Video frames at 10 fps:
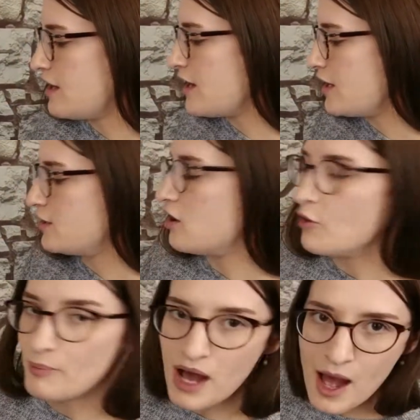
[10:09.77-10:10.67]
then
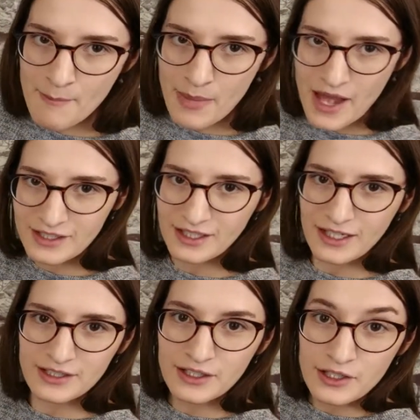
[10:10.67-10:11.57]
I'll pop back
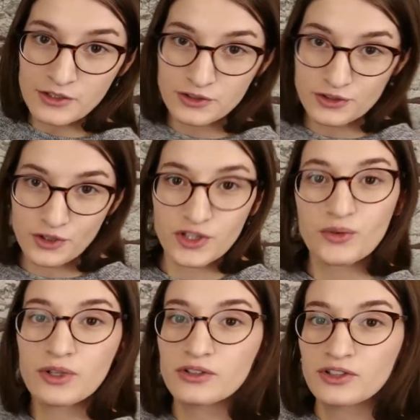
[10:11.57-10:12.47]
in to show
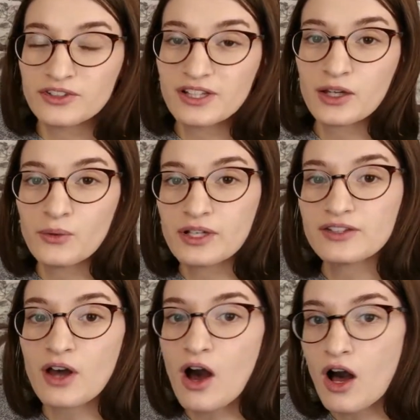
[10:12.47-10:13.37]
you what it looks like when
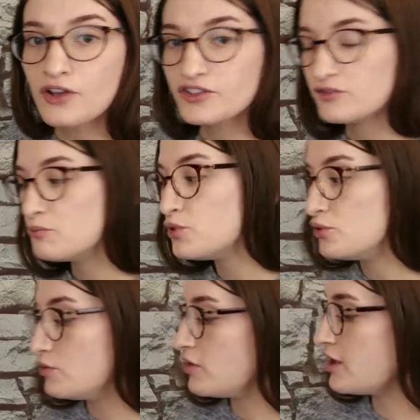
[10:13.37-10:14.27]
it's all
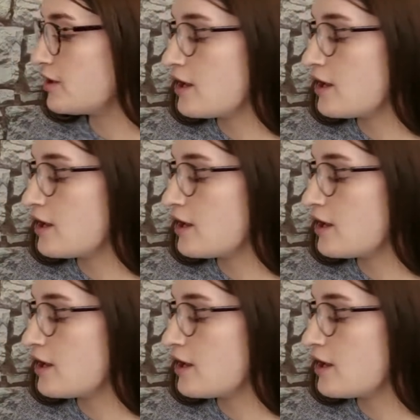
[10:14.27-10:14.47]
smooth